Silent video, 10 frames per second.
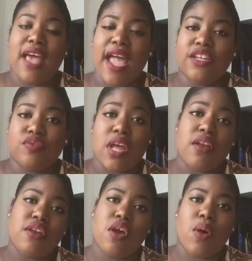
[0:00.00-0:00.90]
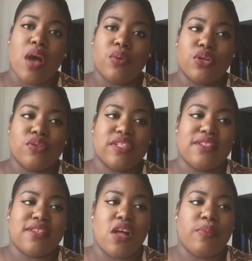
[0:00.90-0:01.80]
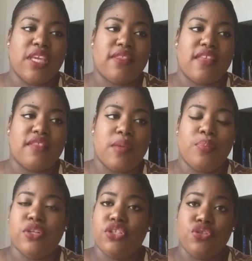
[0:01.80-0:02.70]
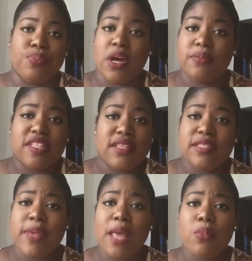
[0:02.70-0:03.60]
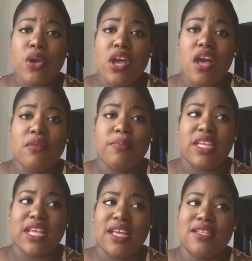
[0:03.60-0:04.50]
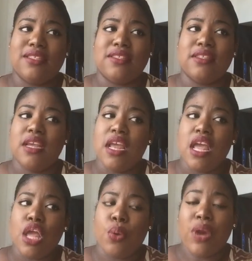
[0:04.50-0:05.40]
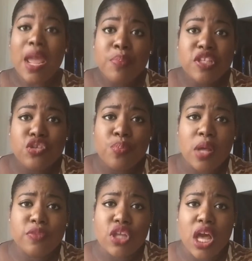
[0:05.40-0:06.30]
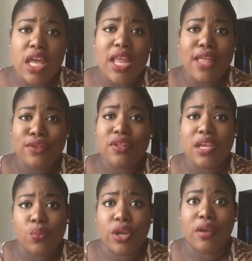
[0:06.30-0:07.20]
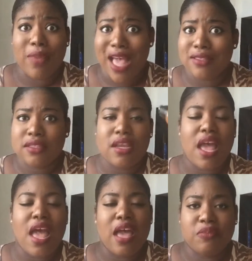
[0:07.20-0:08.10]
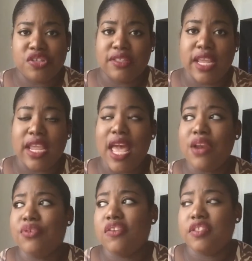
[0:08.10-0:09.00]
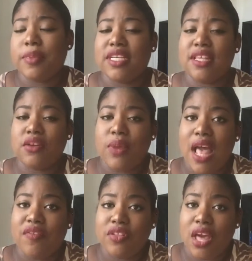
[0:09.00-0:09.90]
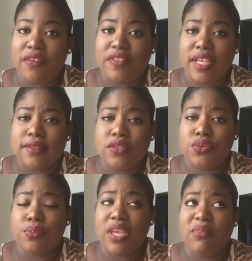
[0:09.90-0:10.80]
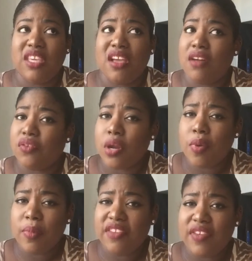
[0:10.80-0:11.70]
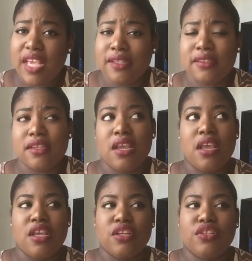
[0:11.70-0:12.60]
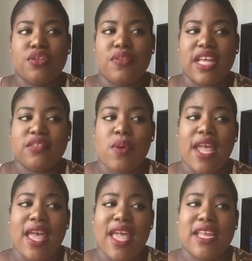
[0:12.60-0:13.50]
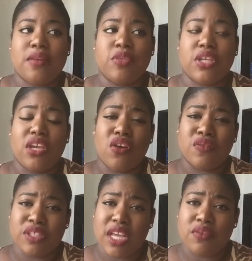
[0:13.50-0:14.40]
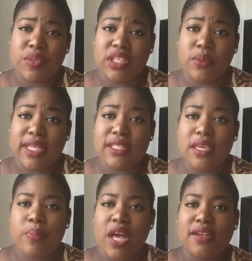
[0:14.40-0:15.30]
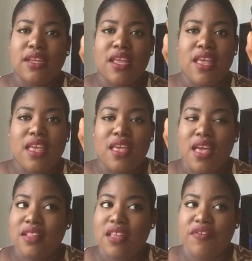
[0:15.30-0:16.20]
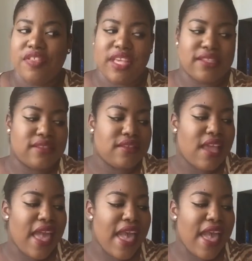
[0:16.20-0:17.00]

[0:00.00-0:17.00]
I do not know how girls can tell me that they put 2 pumps of this bad boy on, because when I put 2 pumps on, I look like I'm wearing a mask. I'm just saying. I don't know if it's because I don't have a lot of things to maybe cover up on my face, so that's why I end up looking overdone really quickly, but love this.